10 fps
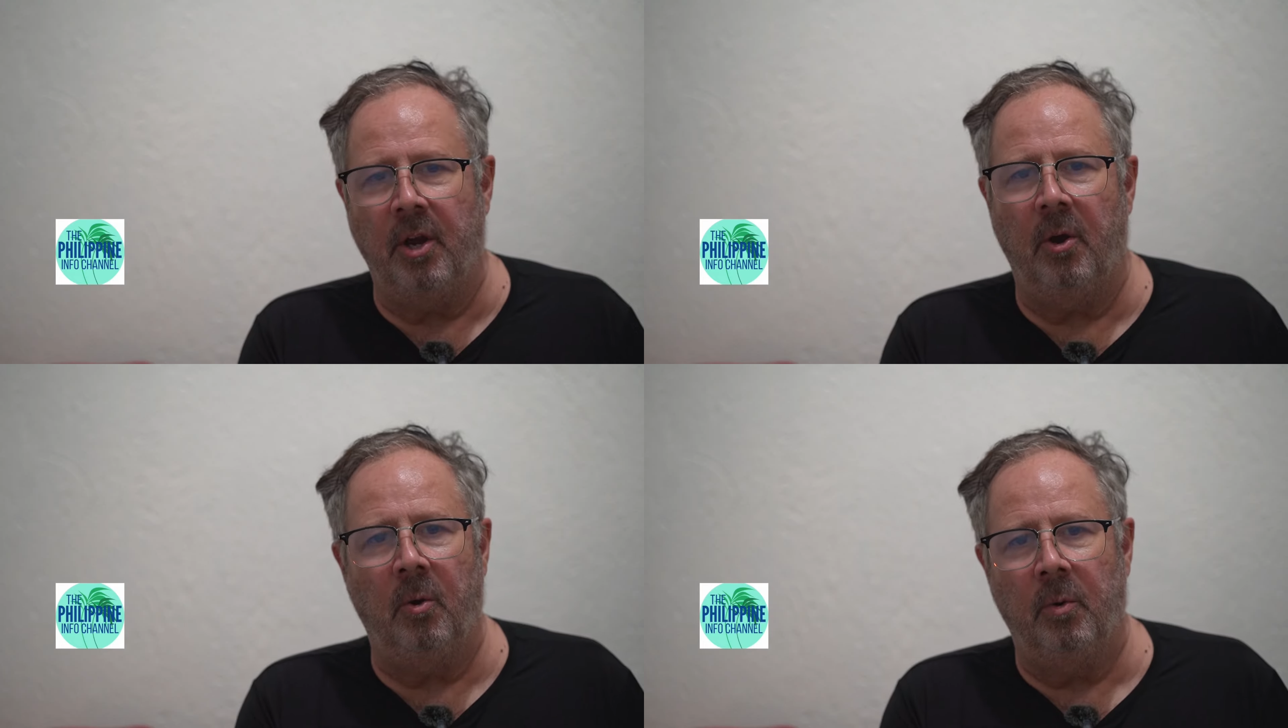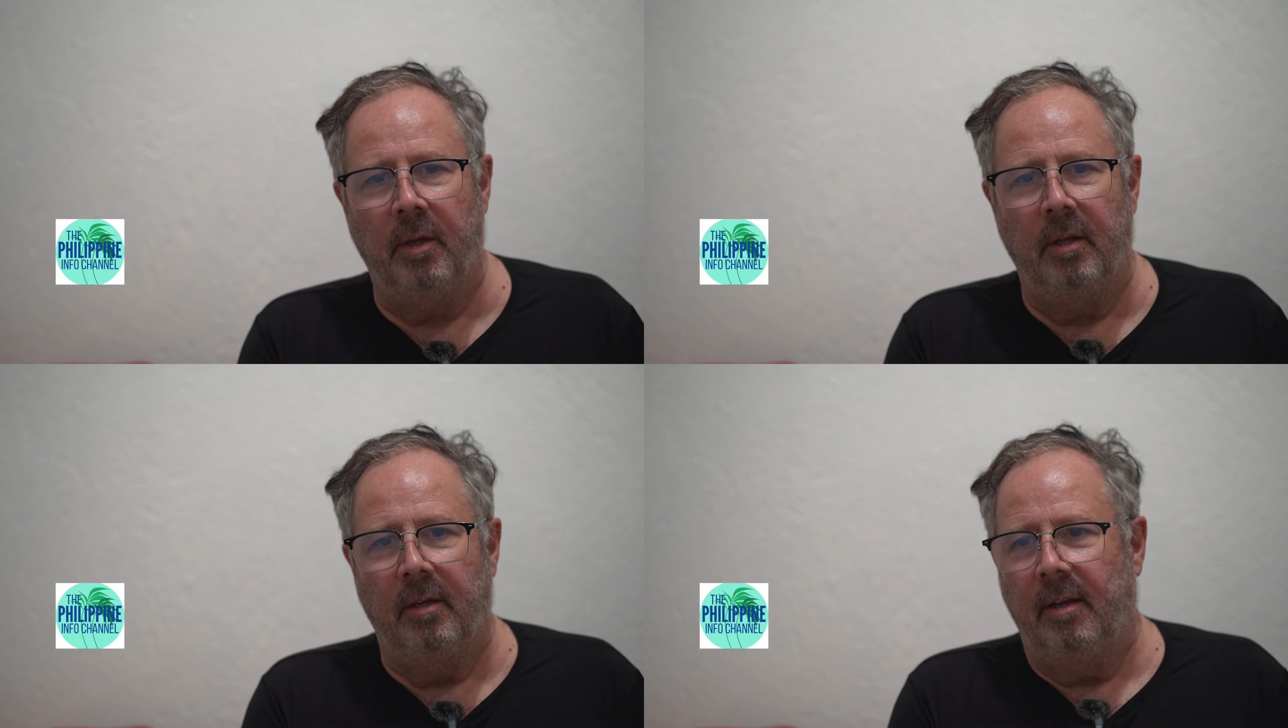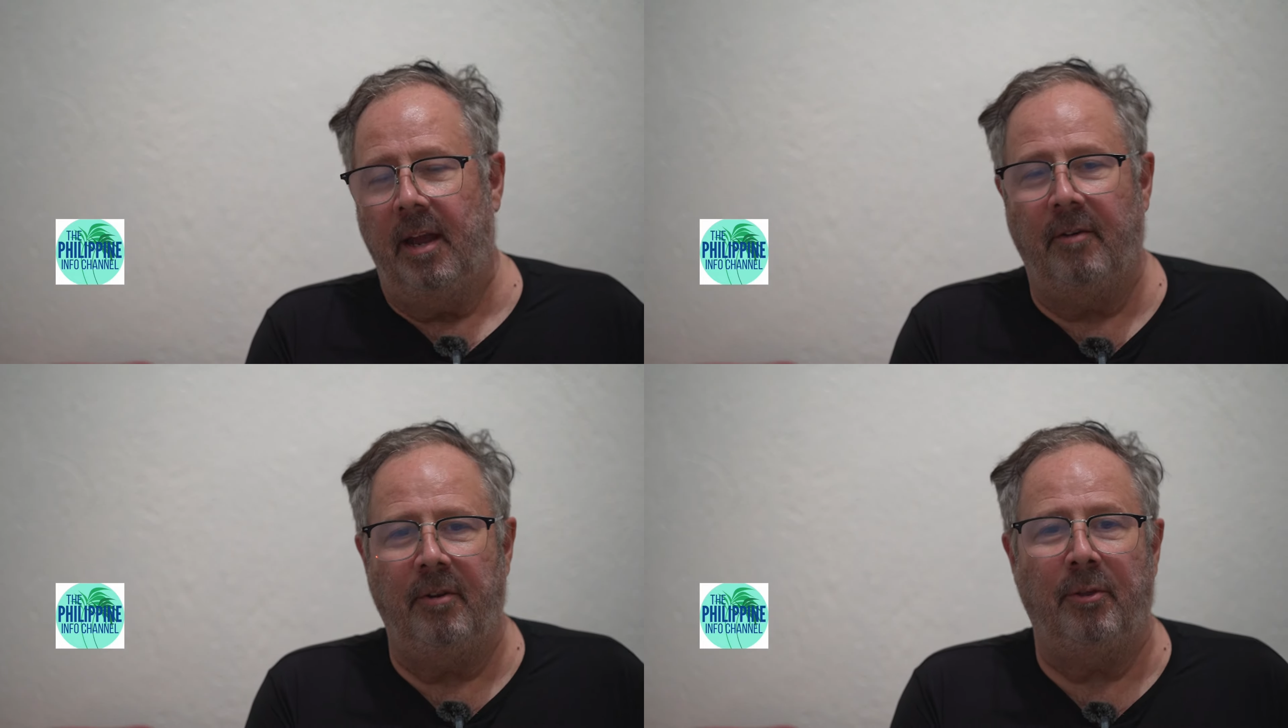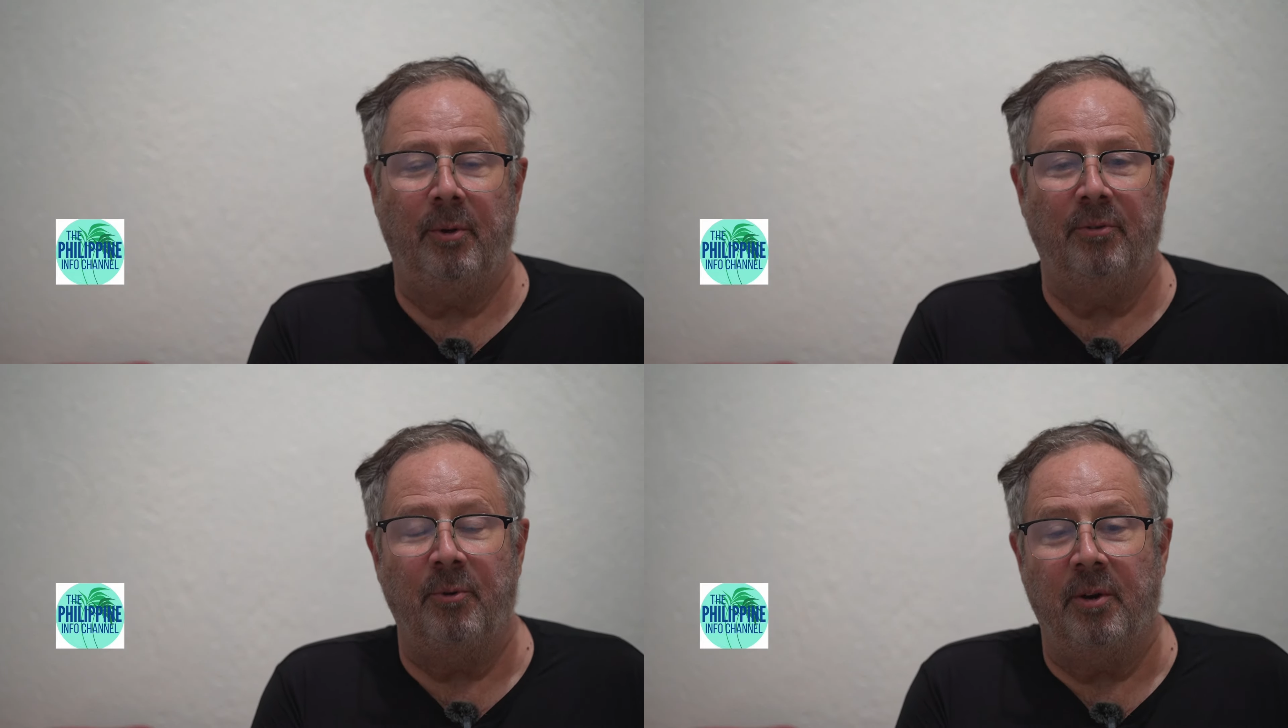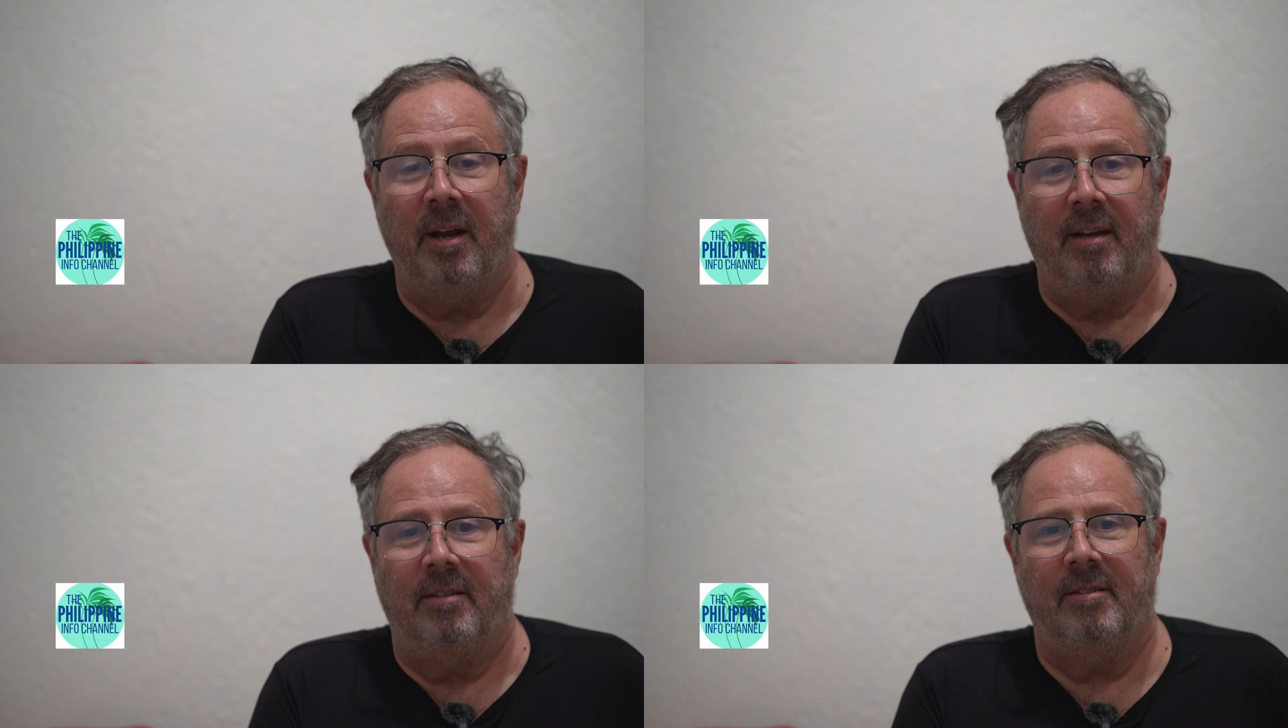go every 3 or 4
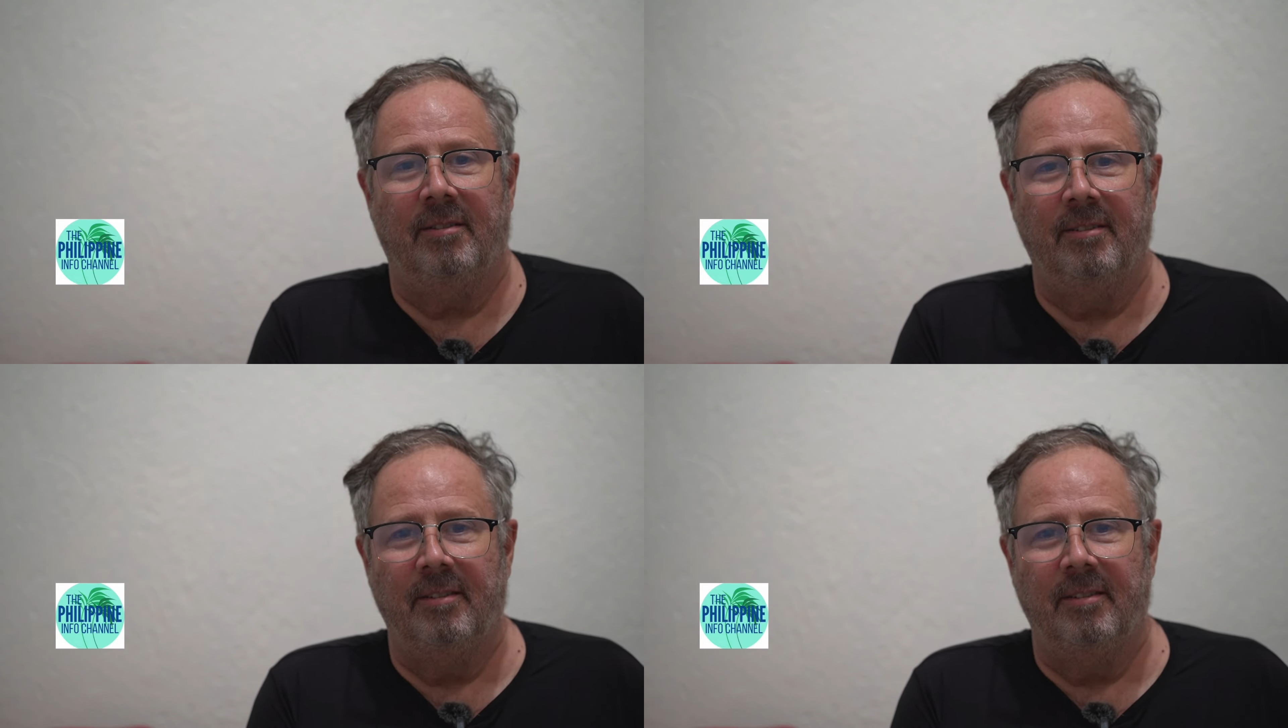days.